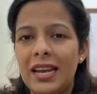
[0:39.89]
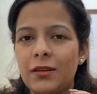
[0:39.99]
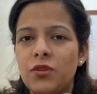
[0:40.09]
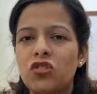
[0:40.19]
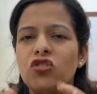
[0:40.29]

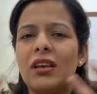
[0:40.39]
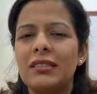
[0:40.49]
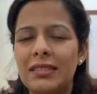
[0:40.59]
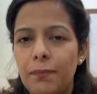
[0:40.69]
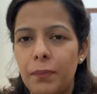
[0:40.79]
let me
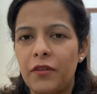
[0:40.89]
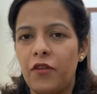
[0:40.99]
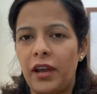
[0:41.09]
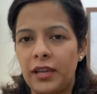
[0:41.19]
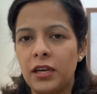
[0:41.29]
just
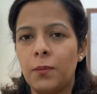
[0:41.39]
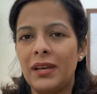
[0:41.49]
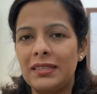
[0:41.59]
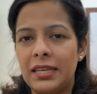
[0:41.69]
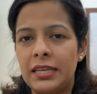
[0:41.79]
simplify it
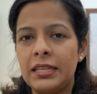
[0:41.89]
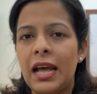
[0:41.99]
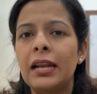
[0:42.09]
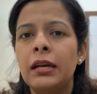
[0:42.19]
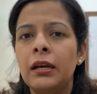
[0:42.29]
by saying
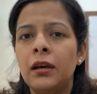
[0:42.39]
that